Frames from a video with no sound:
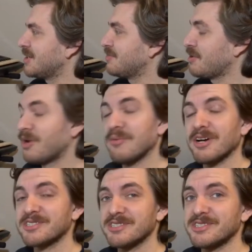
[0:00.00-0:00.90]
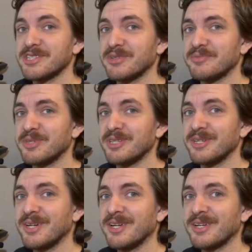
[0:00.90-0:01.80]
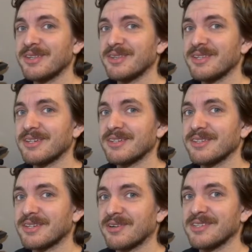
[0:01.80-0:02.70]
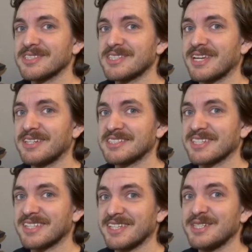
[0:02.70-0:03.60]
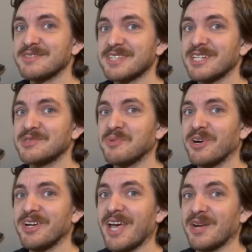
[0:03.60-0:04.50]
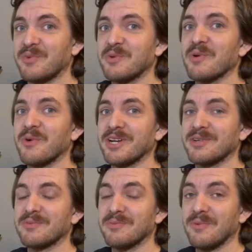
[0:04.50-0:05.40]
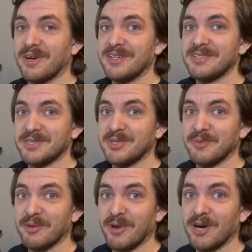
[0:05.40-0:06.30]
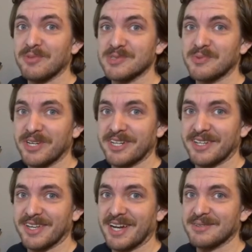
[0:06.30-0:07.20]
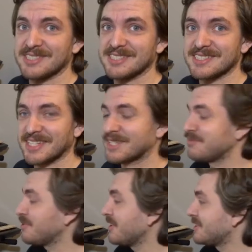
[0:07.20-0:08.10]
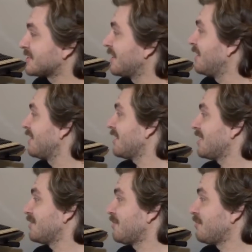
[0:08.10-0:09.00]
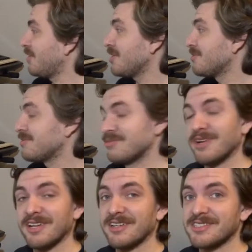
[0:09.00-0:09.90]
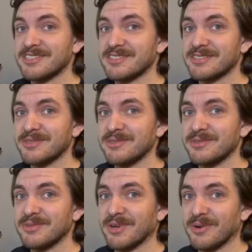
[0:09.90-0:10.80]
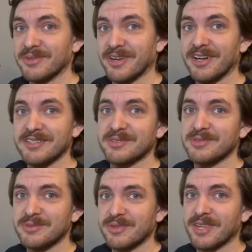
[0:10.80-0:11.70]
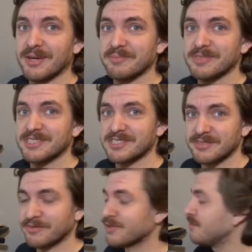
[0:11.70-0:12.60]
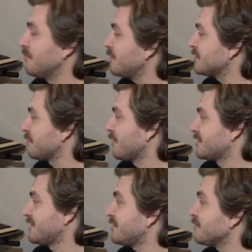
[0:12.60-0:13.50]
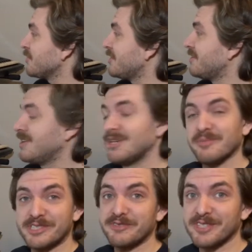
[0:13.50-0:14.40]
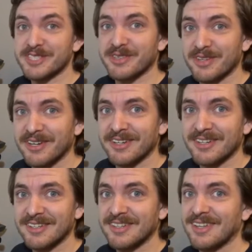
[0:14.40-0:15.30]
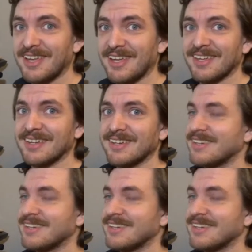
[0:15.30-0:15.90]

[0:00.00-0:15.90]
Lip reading: My mom actually showed me the current standings at the end of stage 1, and we were running 1-2. My mom was winning and I was in second place. My mom managed to hold on to that position for the most part. She didn't win, but she finished third. Hey,